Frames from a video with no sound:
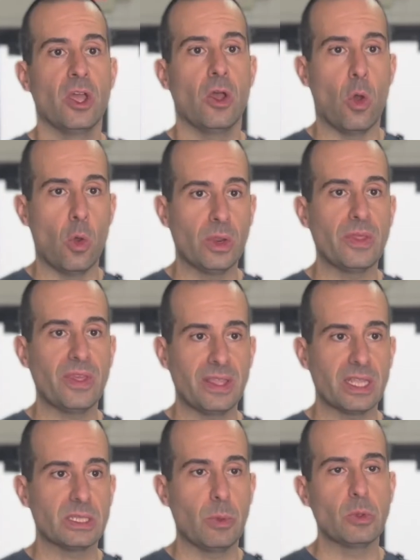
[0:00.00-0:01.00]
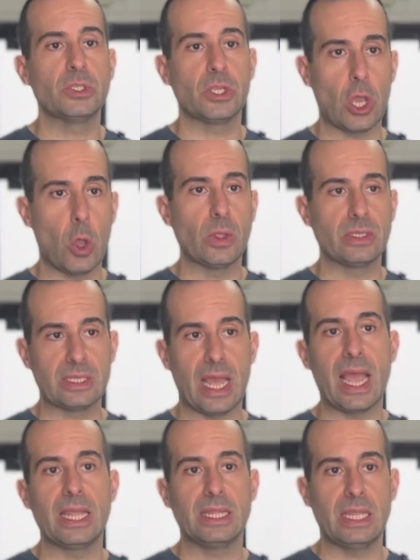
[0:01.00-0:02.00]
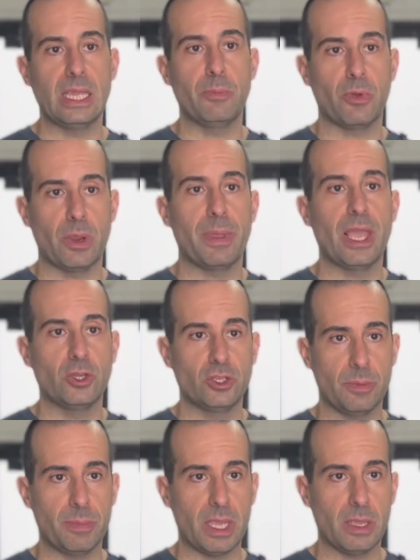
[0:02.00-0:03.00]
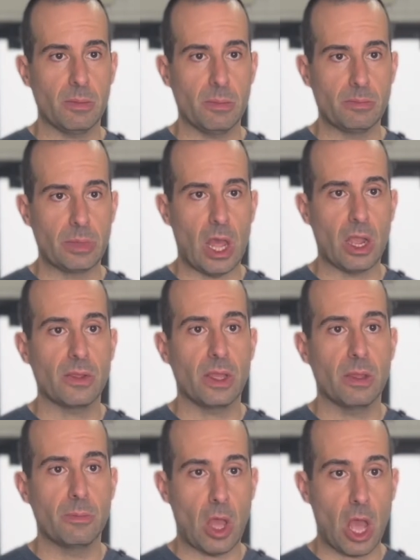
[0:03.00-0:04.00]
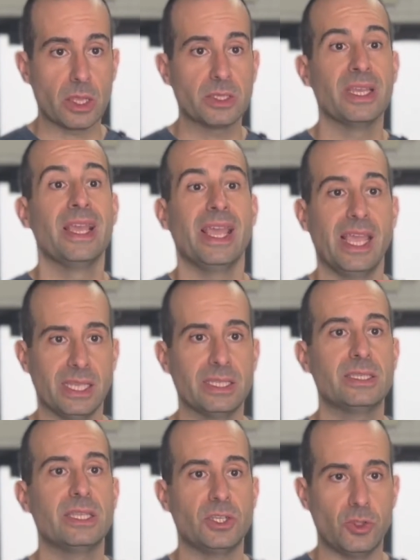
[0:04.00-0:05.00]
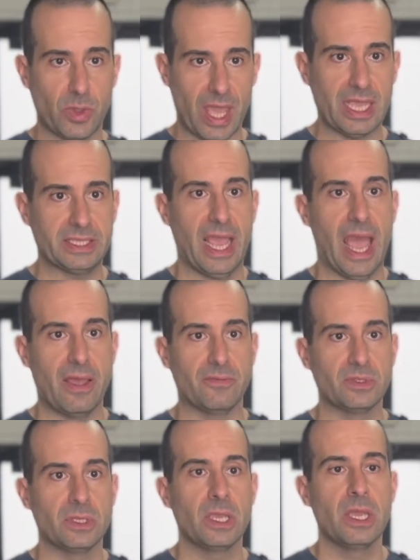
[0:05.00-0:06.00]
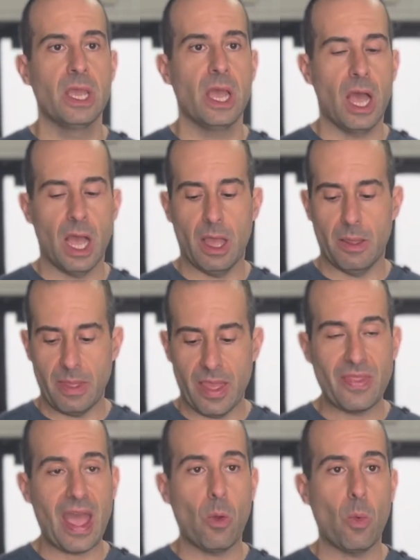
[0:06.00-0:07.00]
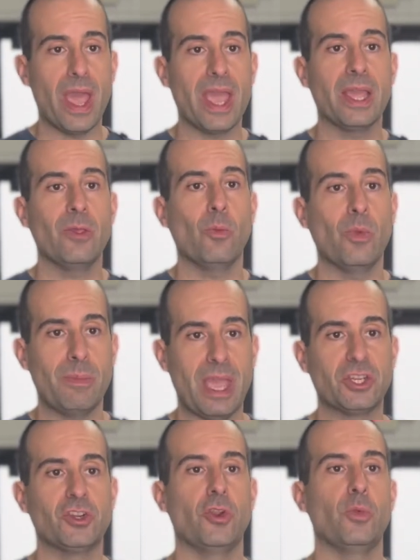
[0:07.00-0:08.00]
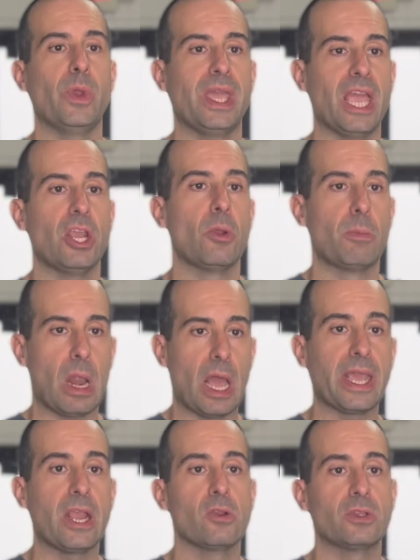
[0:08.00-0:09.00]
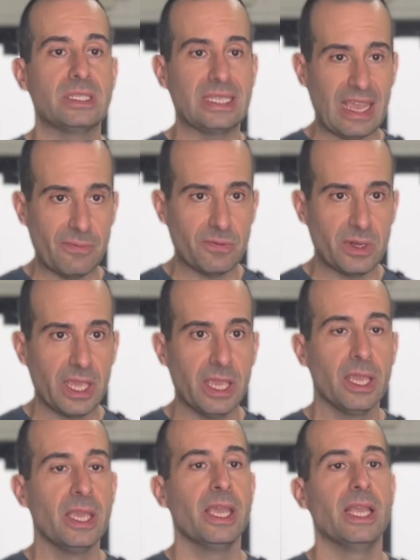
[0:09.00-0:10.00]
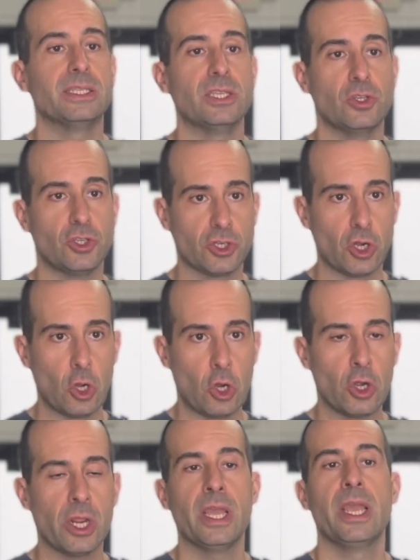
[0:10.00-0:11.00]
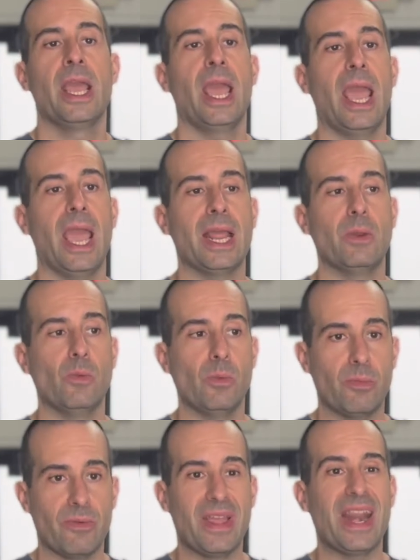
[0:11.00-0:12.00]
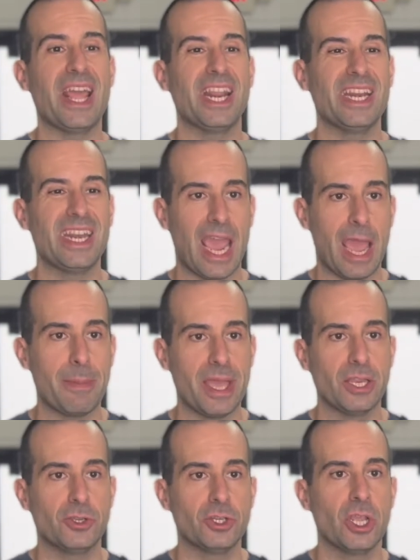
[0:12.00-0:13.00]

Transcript: Only thing that's supposed to go inside the prepaid shipping block box is the two case halves. Uh, and that way we make sure we get your block here safely, it's insured, and prevent any damage.